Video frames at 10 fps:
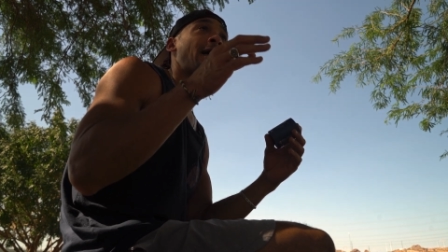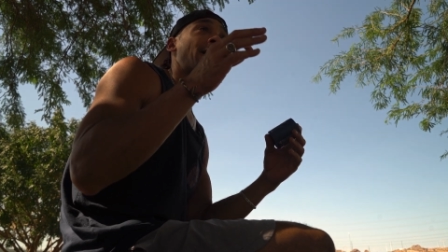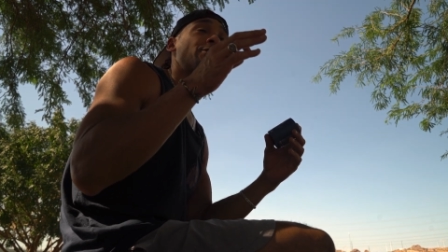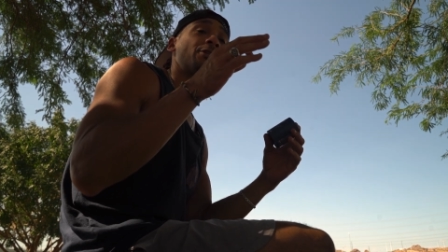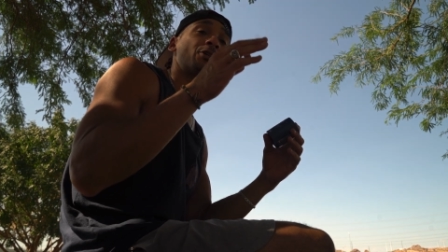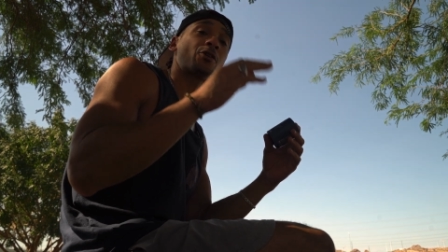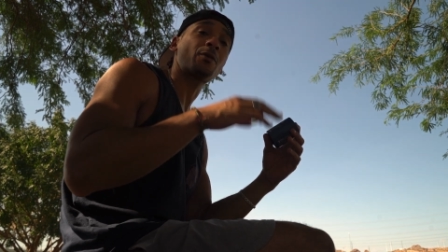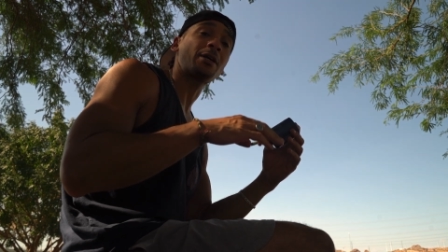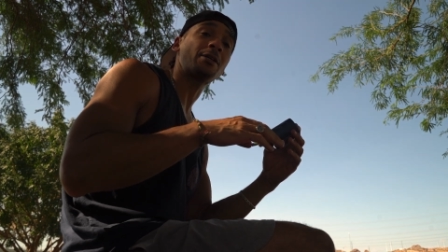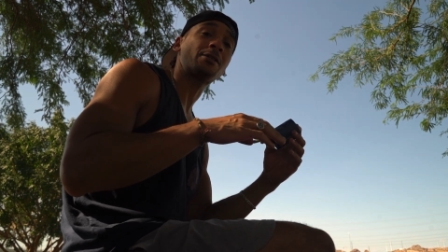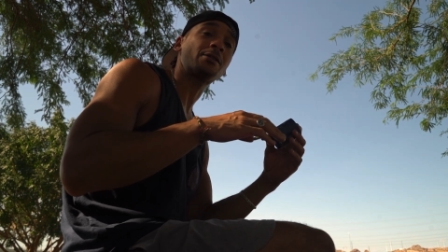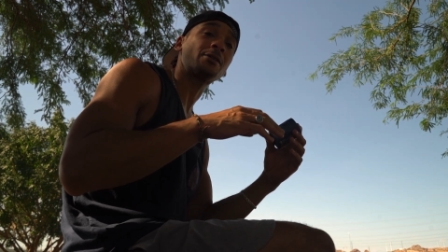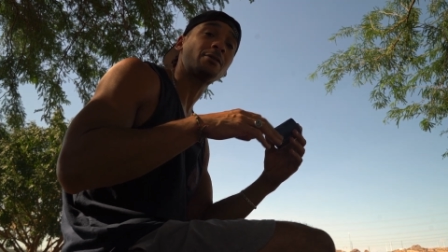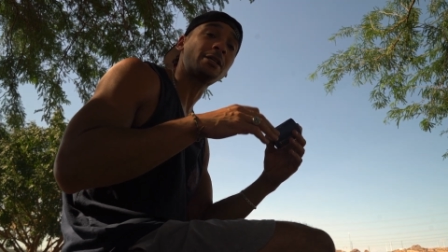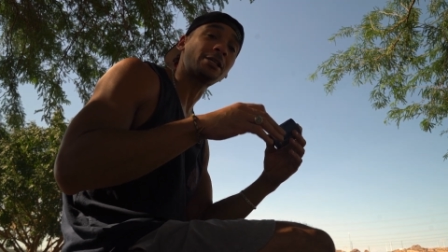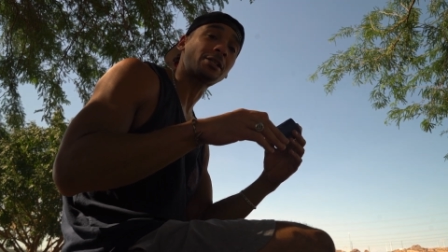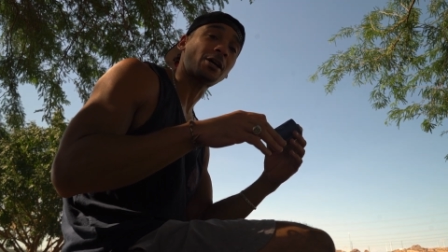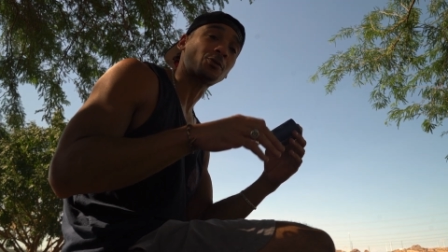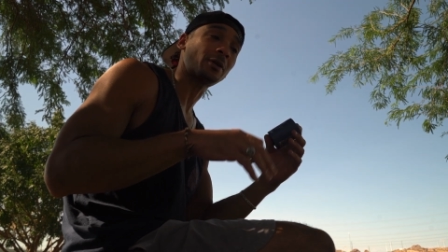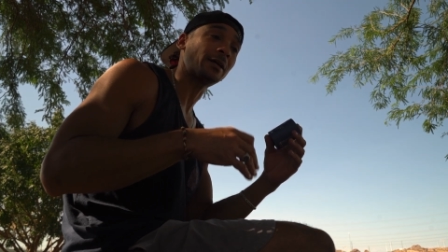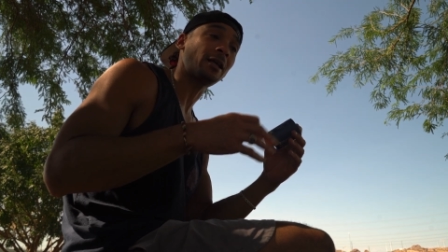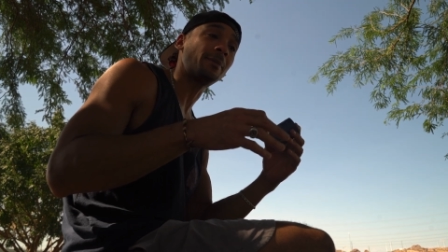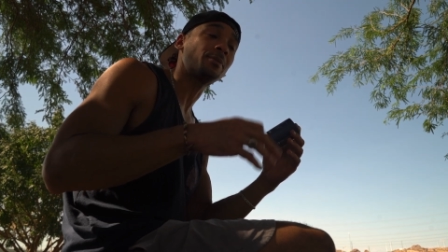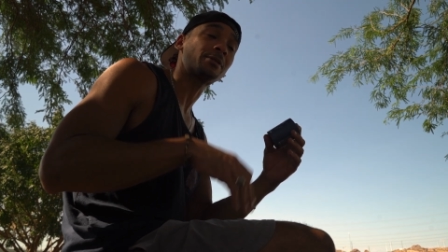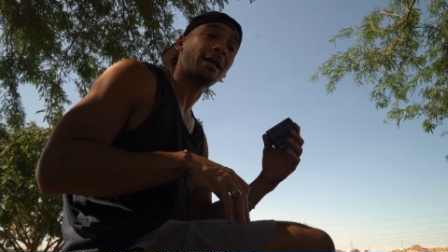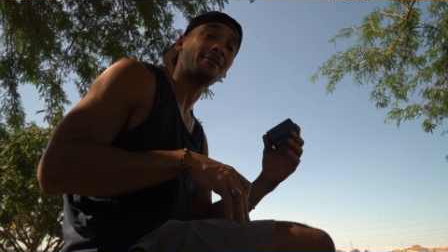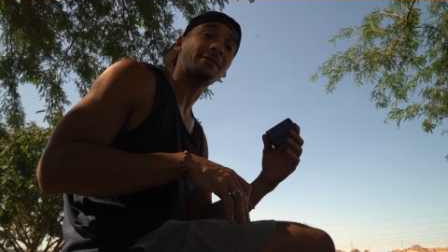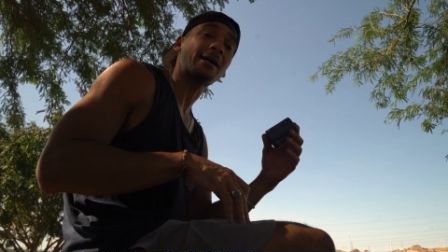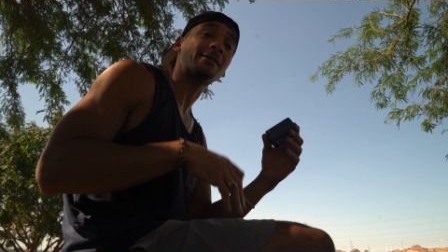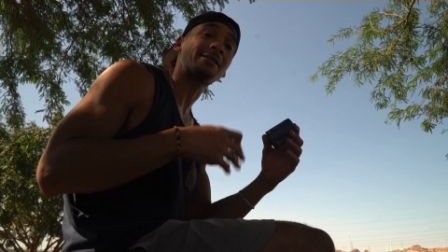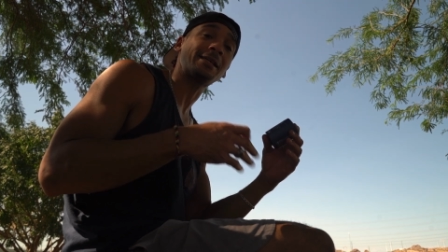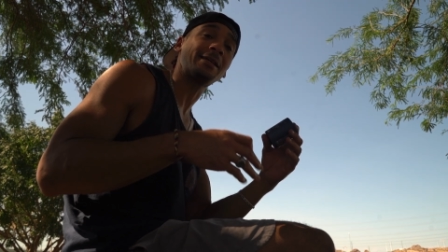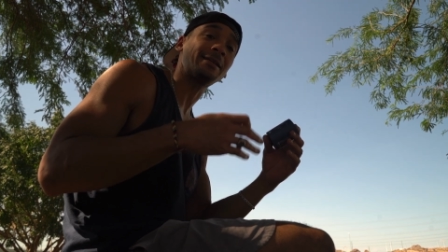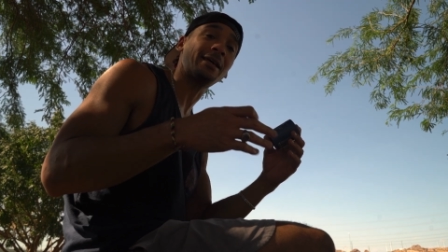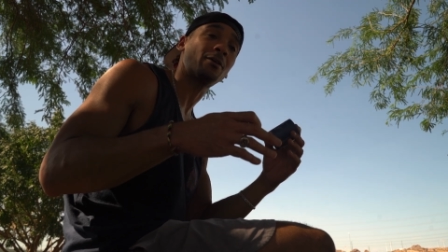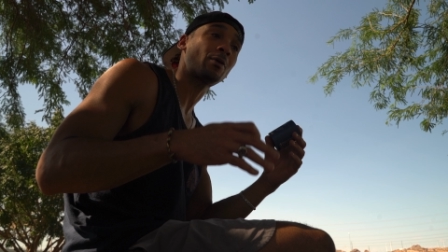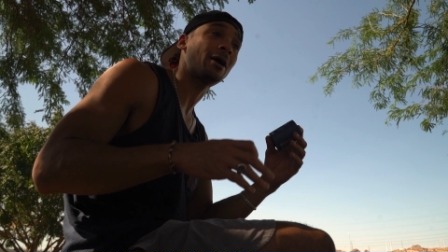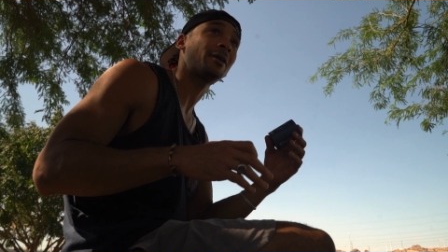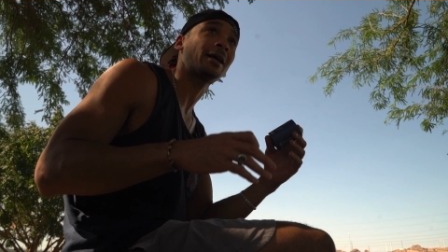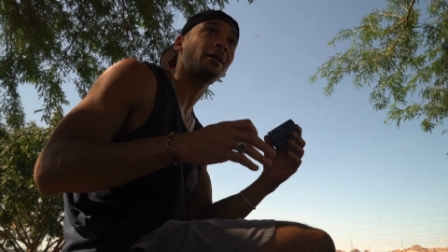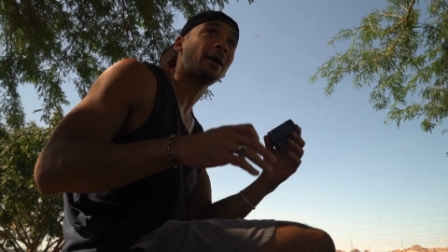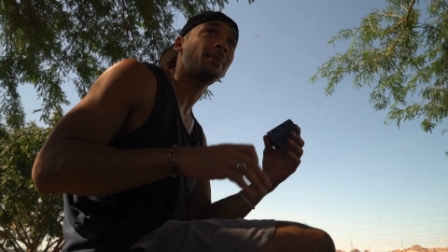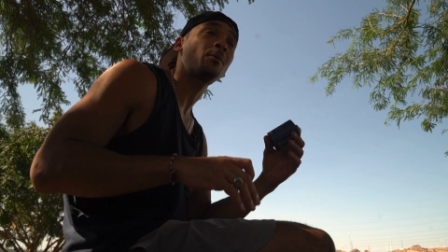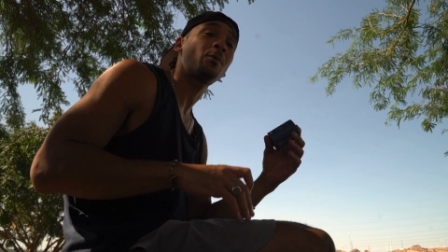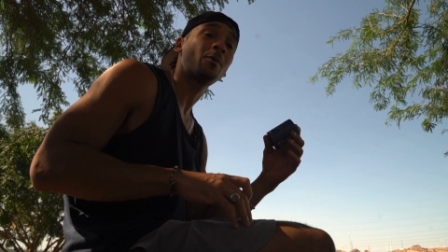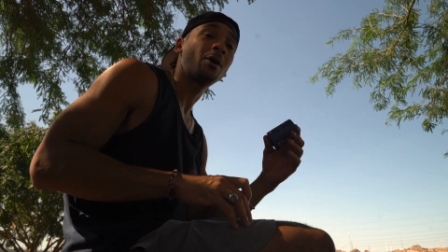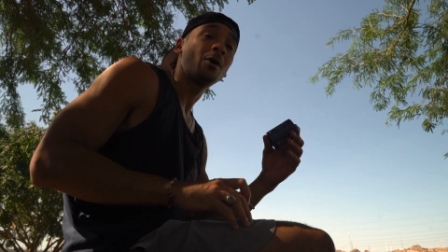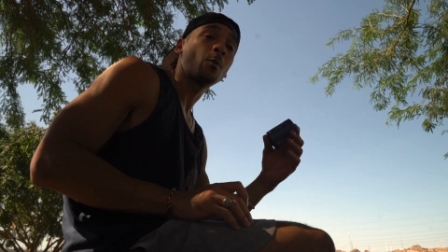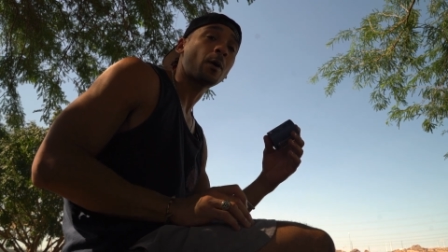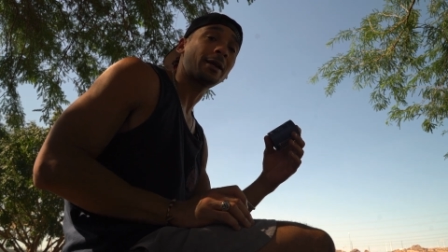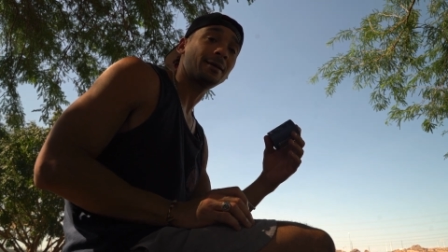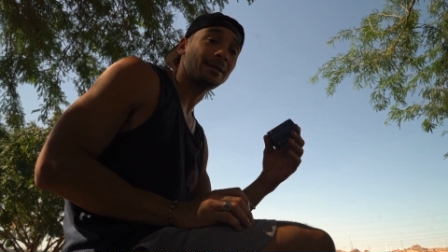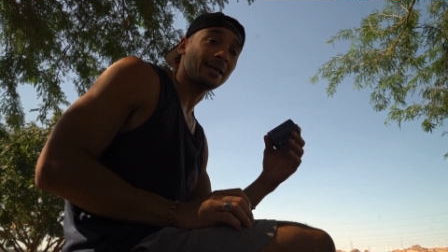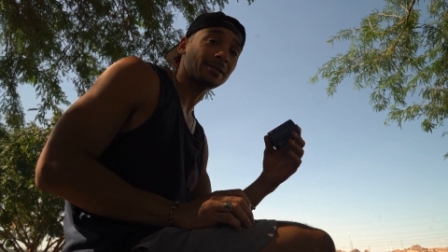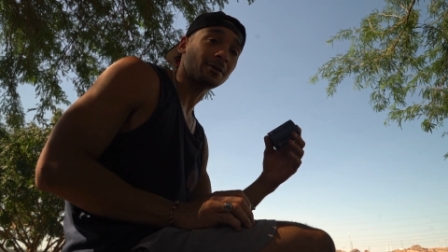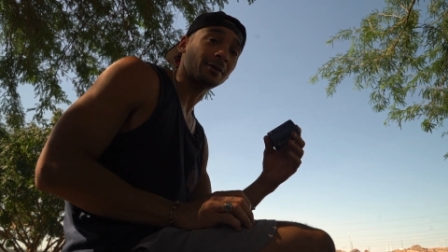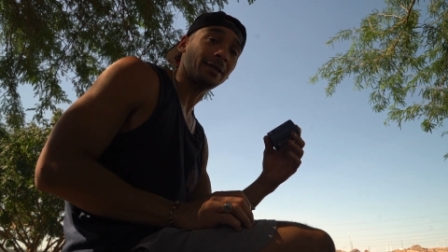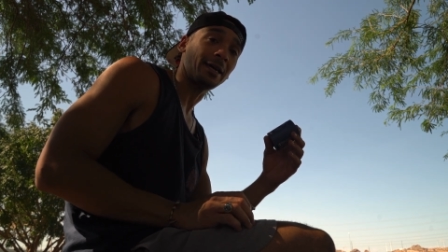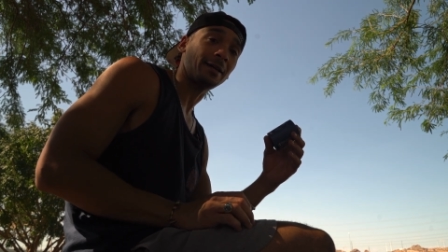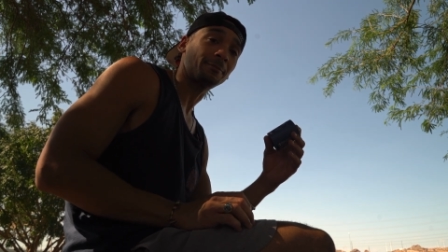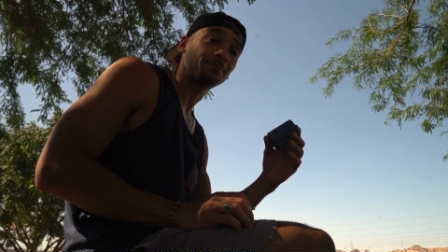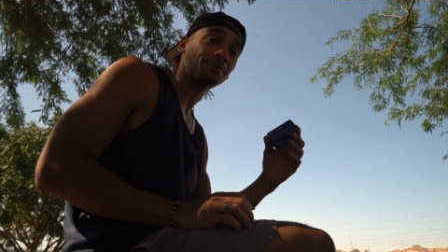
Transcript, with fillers: actually decrease your testosterone like a lot of people's lifestyle sitting around like a lot of people work at a desk all day